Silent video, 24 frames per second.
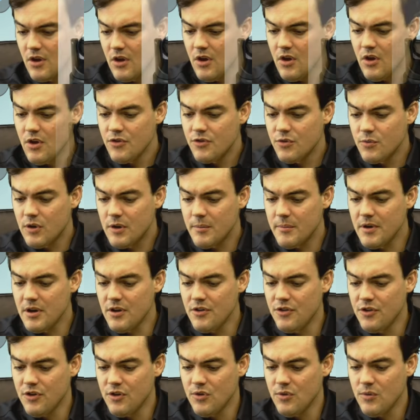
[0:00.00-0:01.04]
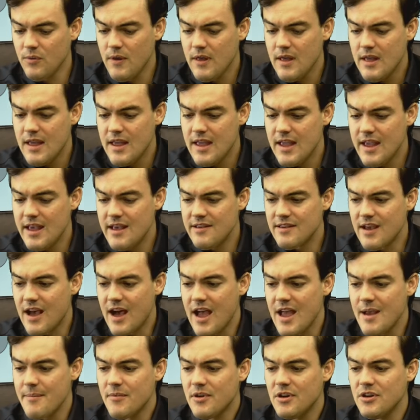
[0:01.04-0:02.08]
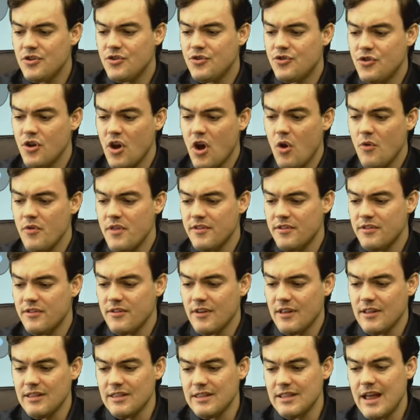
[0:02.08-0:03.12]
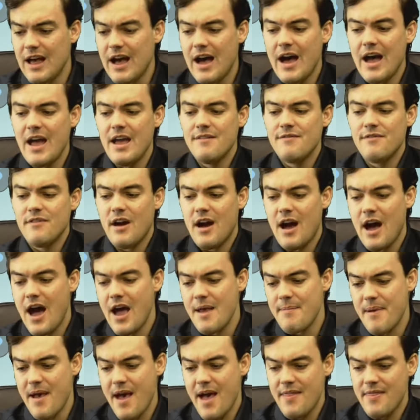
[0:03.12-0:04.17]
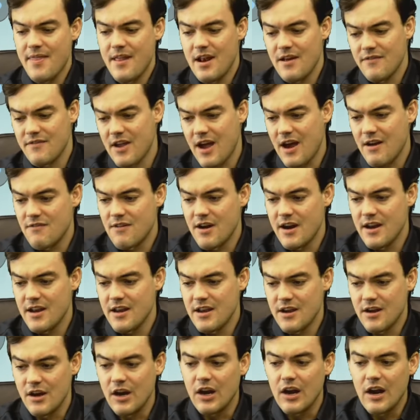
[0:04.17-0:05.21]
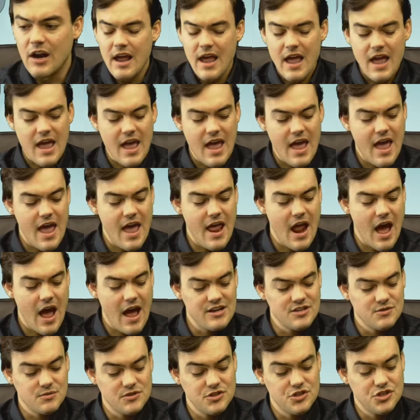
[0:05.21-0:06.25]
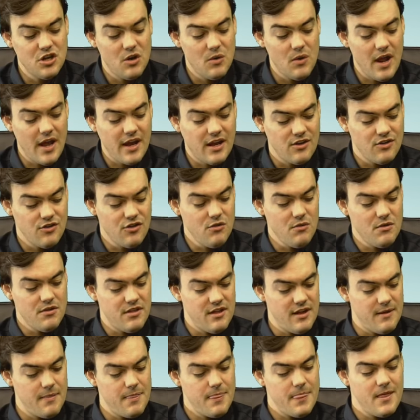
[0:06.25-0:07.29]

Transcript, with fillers: So what I'm going to do is I am going to show, this is a live iPad that I've got right here, and I just want to show what I can do with it.